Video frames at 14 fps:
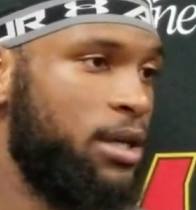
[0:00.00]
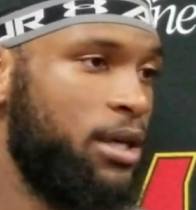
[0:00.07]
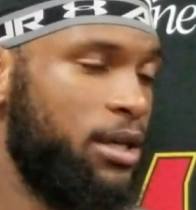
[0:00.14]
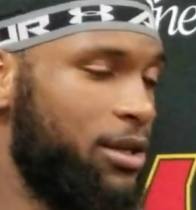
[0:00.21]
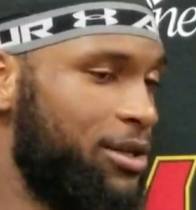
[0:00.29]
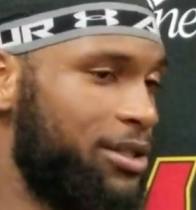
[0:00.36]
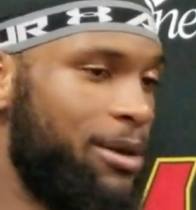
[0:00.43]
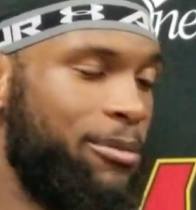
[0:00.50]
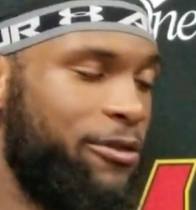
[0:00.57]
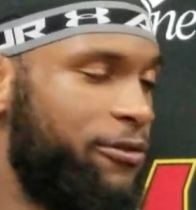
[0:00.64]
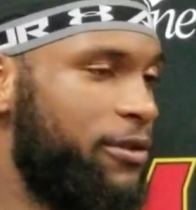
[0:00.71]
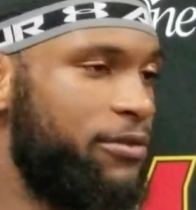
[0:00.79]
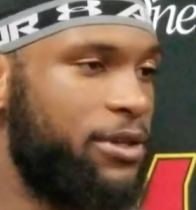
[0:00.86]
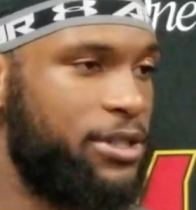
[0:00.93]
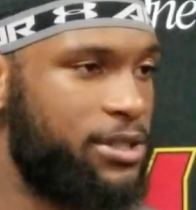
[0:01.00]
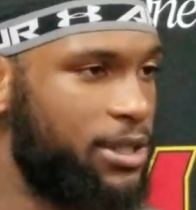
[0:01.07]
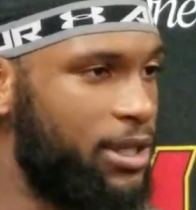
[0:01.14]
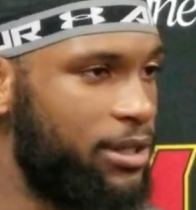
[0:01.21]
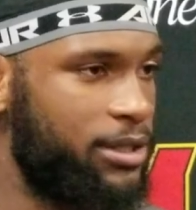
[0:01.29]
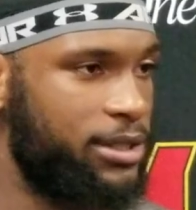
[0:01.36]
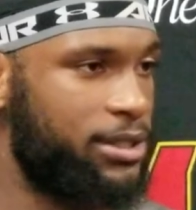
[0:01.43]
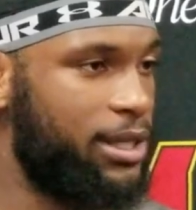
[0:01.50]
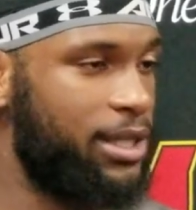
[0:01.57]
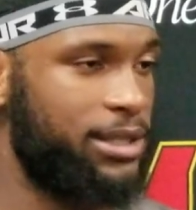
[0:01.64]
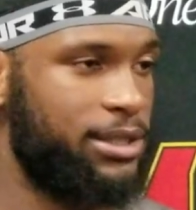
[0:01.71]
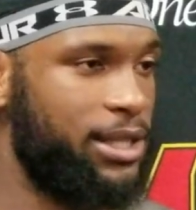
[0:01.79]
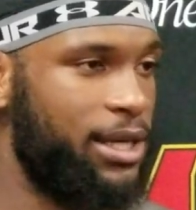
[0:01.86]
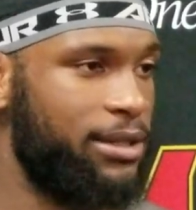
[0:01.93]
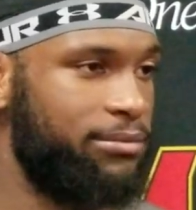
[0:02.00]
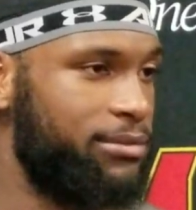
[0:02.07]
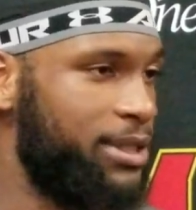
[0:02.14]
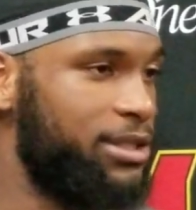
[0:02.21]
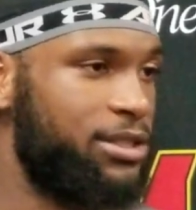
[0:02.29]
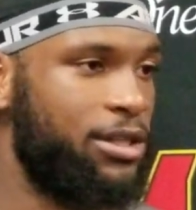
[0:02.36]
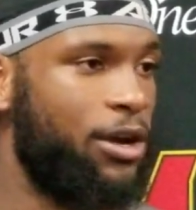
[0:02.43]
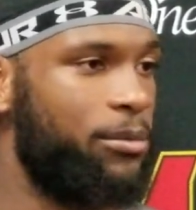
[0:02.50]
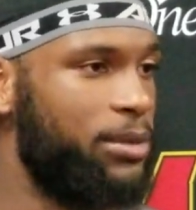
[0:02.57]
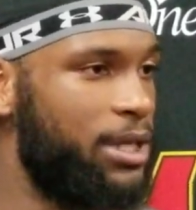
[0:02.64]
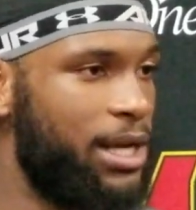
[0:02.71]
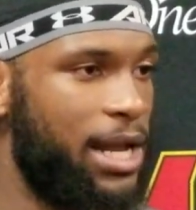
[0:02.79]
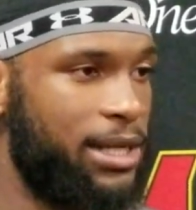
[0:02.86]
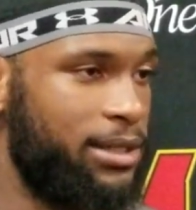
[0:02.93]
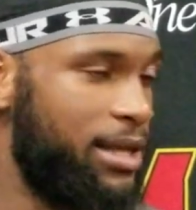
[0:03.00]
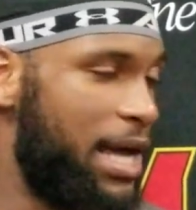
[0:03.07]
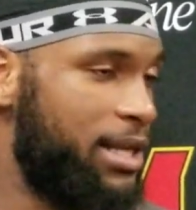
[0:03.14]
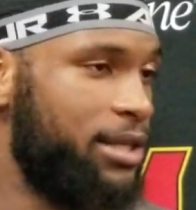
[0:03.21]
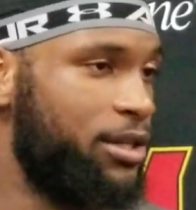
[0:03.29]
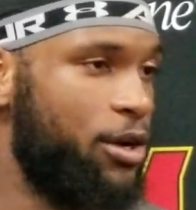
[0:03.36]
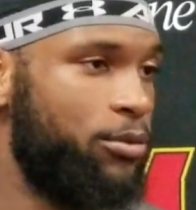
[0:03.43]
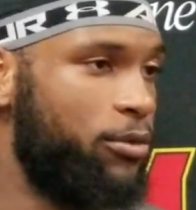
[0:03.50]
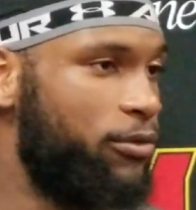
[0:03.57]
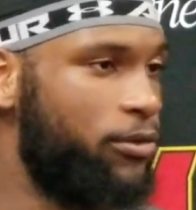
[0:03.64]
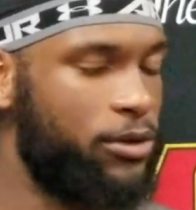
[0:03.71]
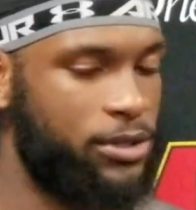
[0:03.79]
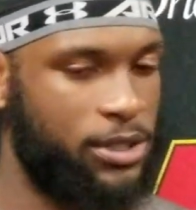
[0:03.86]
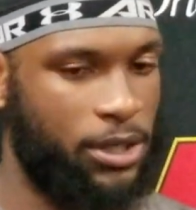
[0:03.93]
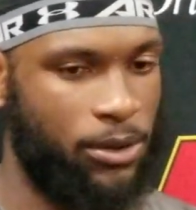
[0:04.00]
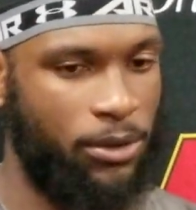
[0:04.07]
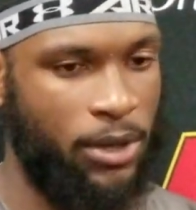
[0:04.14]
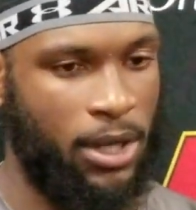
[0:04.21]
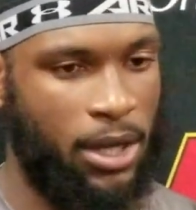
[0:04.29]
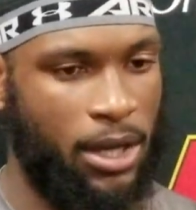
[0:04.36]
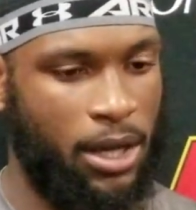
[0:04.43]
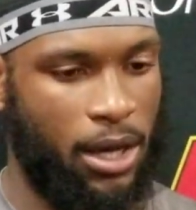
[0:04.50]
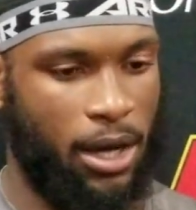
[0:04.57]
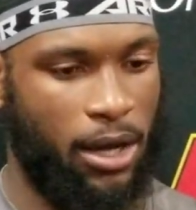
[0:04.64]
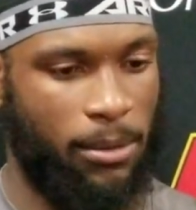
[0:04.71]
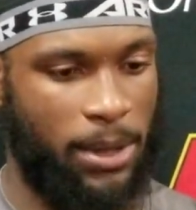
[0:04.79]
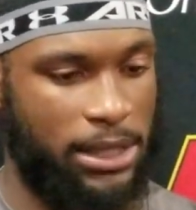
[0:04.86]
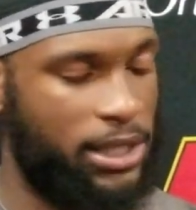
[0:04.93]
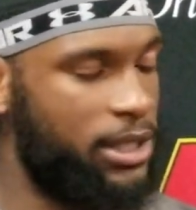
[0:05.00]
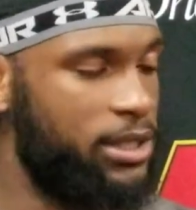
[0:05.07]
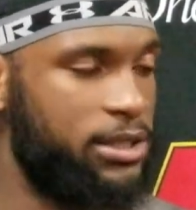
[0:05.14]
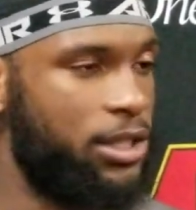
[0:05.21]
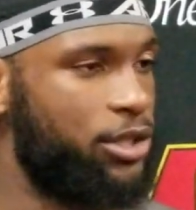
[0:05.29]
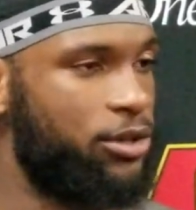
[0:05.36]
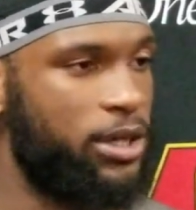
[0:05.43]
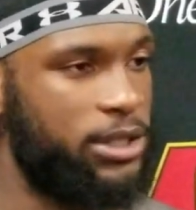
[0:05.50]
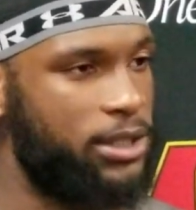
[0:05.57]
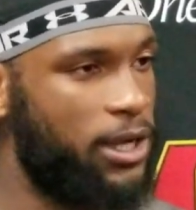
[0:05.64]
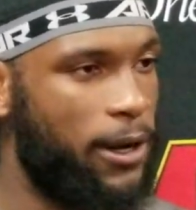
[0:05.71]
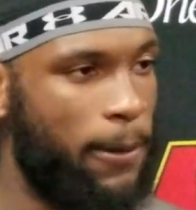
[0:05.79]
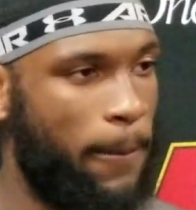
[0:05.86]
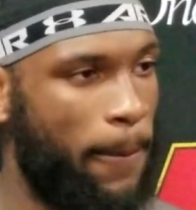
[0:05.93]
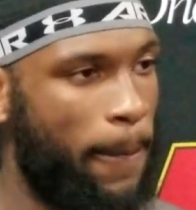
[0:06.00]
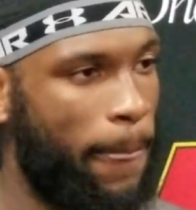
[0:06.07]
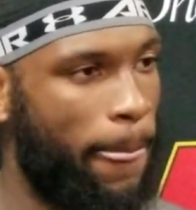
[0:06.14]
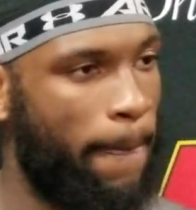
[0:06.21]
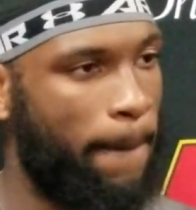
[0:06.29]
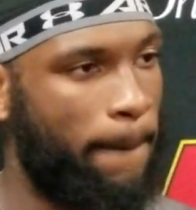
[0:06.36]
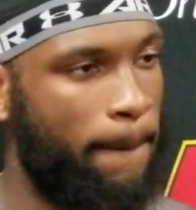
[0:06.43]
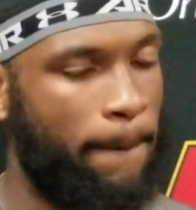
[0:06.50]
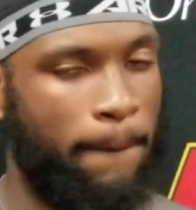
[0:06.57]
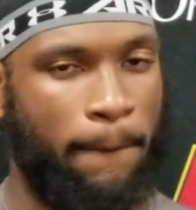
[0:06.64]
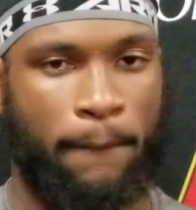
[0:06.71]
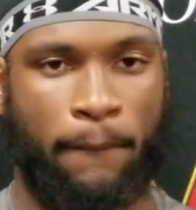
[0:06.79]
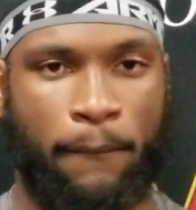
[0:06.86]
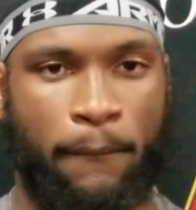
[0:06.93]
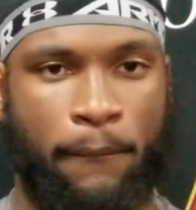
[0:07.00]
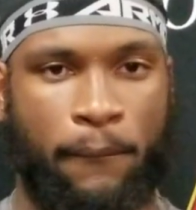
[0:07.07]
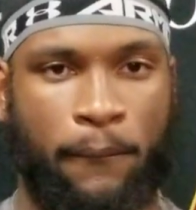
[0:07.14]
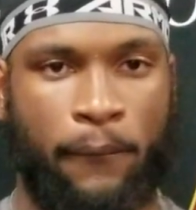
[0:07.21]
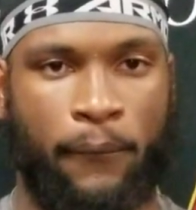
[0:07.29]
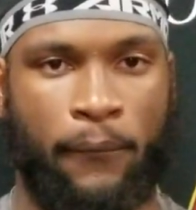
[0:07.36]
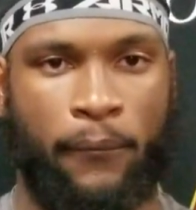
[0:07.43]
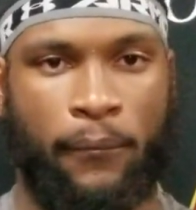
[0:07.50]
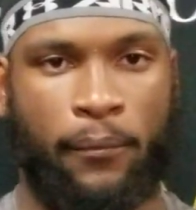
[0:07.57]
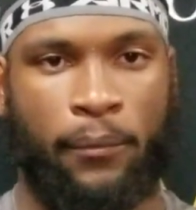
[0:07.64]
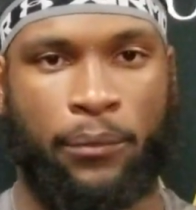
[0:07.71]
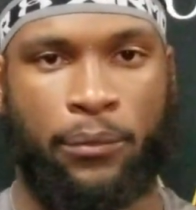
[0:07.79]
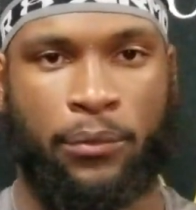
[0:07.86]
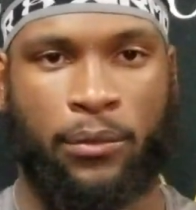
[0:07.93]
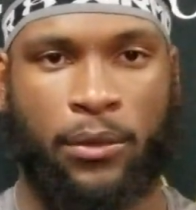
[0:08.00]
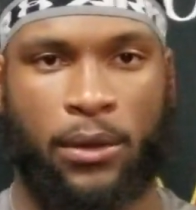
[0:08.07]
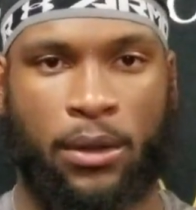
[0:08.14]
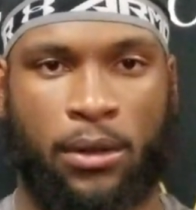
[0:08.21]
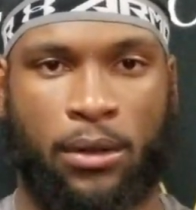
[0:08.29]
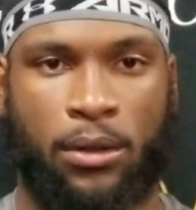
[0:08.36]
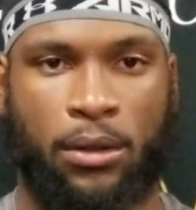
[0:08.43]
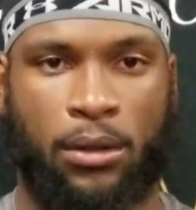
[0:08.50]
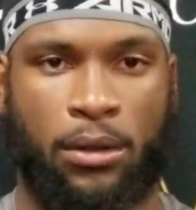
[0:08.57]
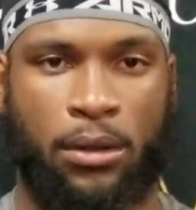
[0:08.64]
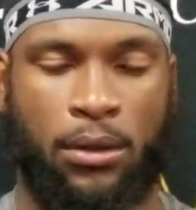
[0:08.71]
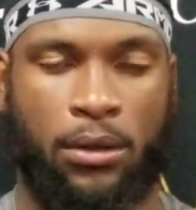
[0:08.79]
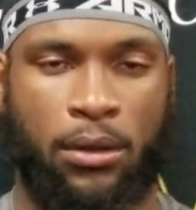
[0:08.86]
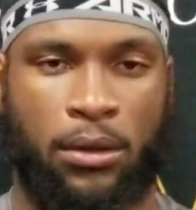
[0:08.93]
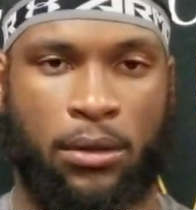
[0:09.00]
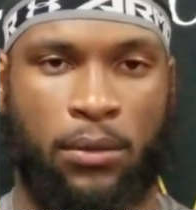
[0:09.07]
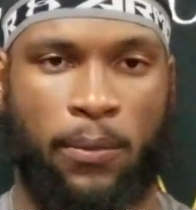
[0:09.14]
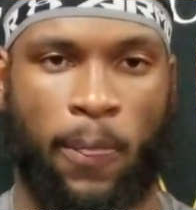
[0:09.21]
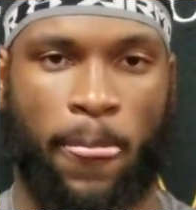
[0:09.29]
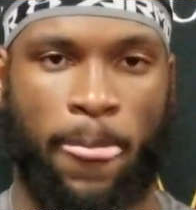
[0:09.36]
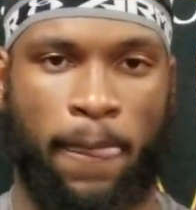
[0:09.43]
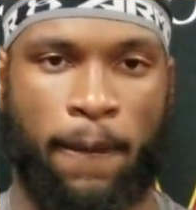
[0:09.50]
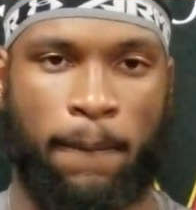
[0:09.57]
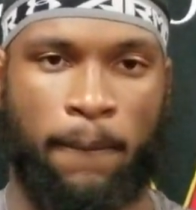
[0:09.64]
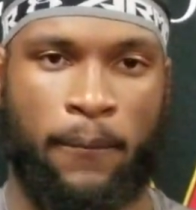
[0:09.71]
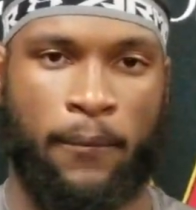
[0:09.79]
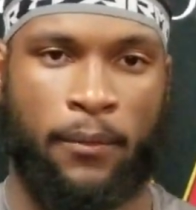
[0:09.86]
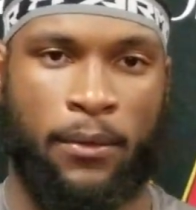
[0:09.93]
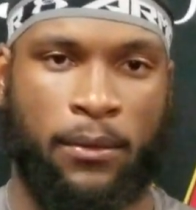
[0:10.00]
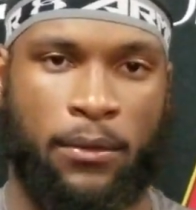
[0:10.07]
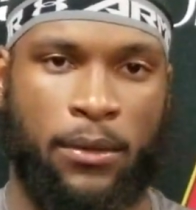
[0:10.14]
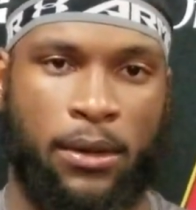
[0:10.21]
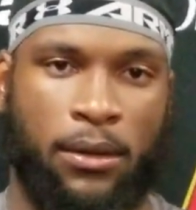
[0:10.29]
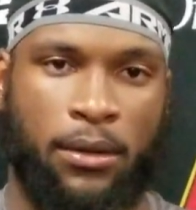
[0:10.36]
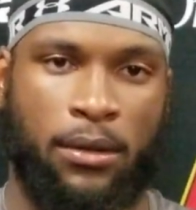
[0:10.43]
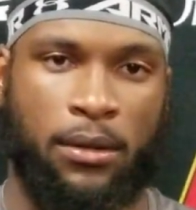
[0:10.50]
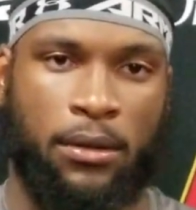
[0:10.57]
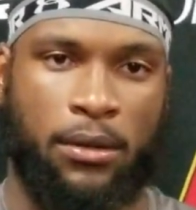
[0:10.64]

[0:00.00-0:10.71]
You know, I'm a fifth-year senior. It's things that he's taught me that I didn't know before. So I think he's done a great job. Do you characterize yourself as a cover corner, a zone guy? What's your favorite part of this?